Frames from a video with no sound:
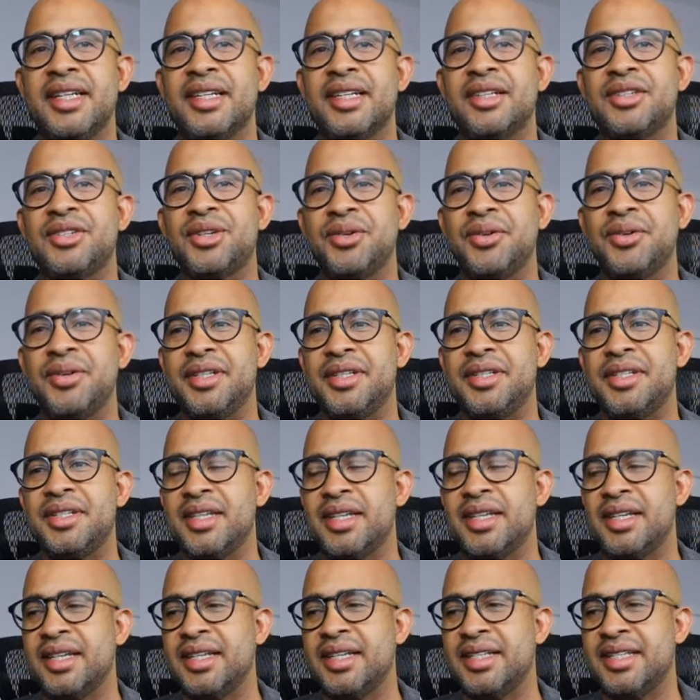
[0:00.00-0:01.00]
So
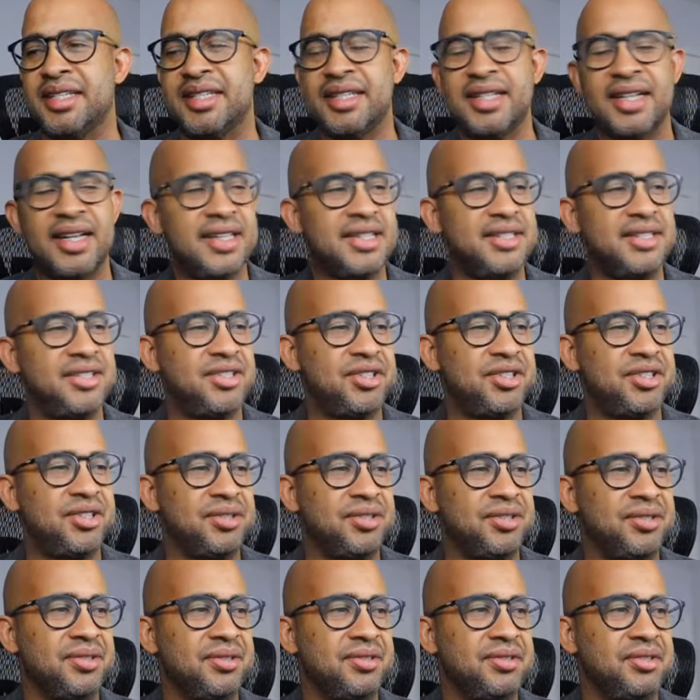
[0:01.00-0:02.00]
it's nice
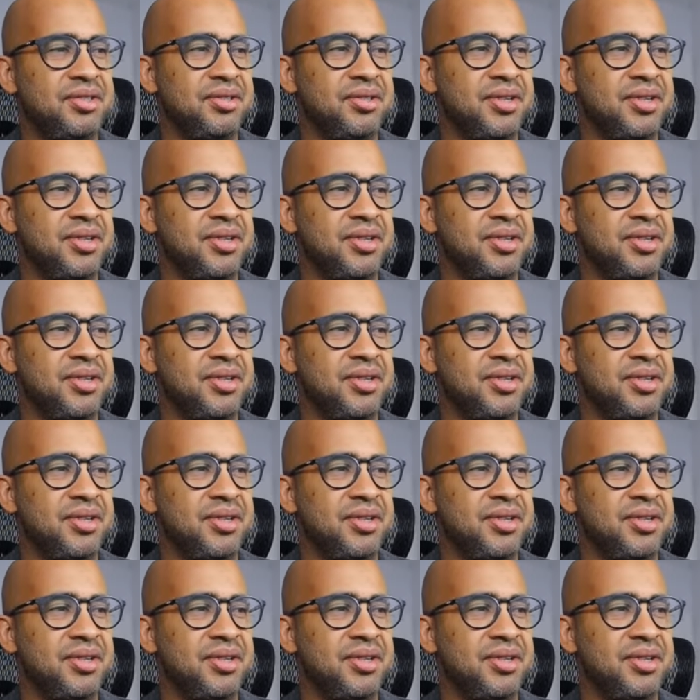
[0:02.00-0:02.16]
to